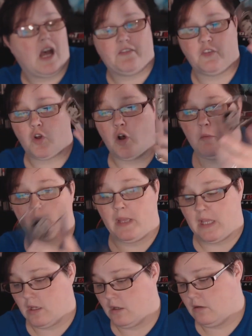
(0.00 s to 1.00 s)
I haven't got a
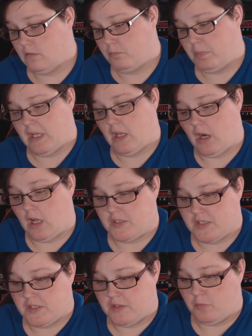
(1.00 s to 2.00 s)
big big
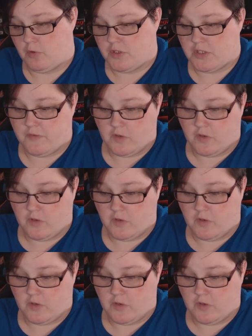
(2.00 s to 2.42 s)
glass as it was.